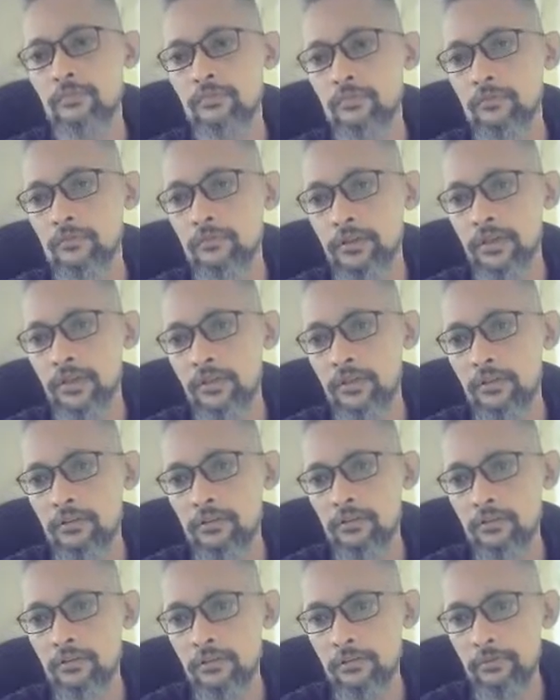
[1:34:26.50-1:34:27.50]
Right.
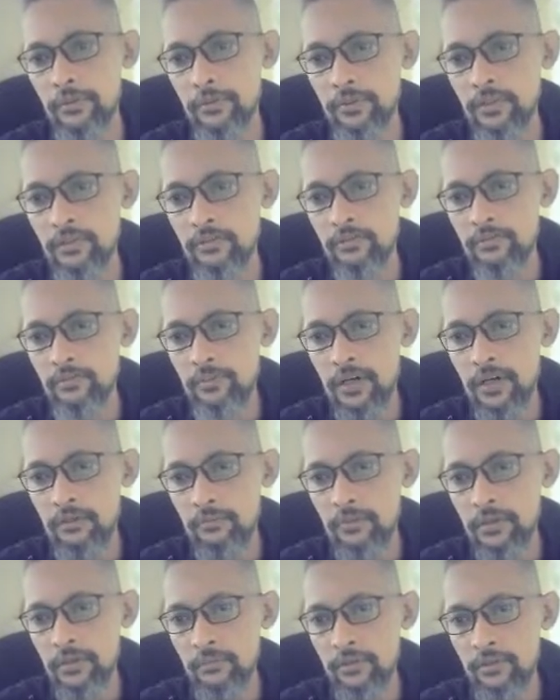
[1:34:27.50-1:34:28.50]
Or maybe this part
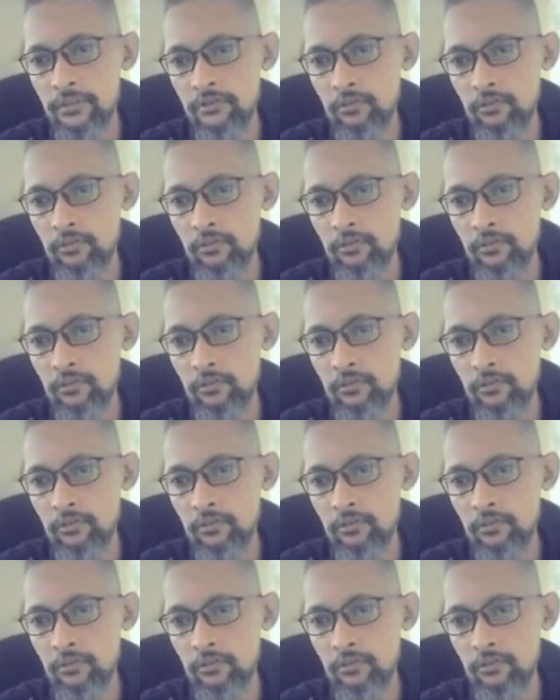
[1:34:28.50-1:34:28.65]
maybe is